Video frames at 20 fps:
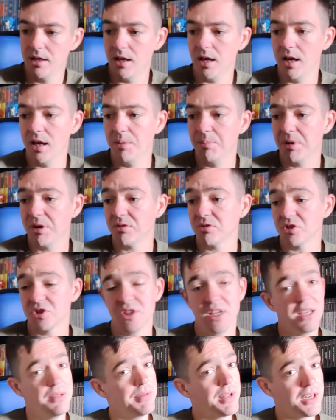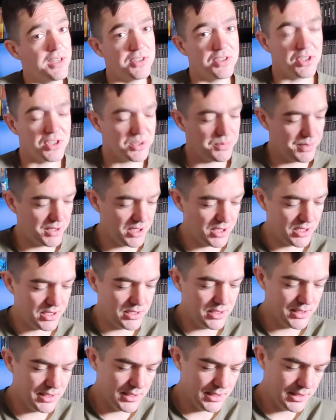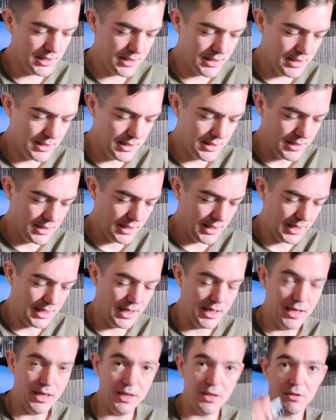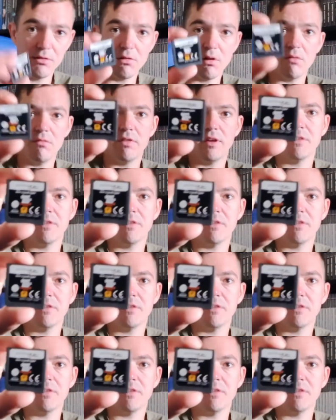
but I'll just keep that as a spare. and Grand